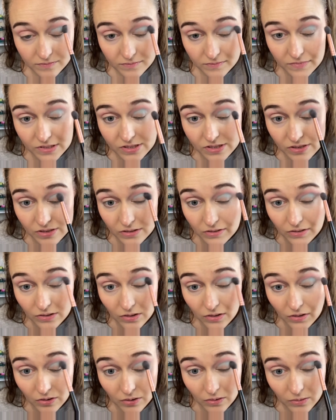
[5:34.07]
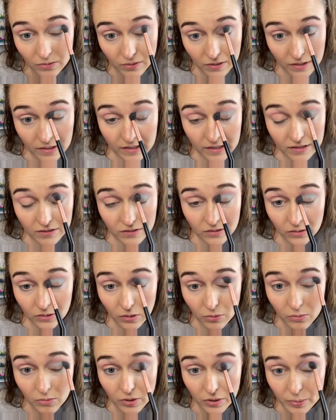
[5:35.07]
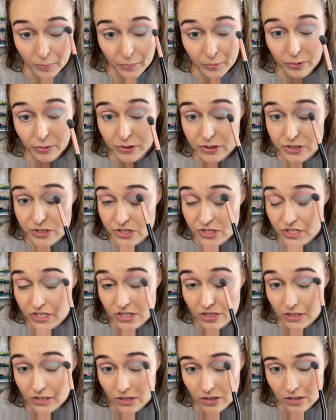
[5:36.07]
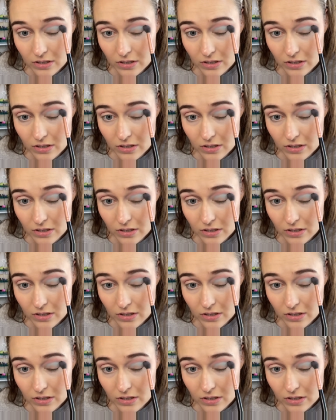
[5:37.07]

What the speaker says: It's gonna go lower portion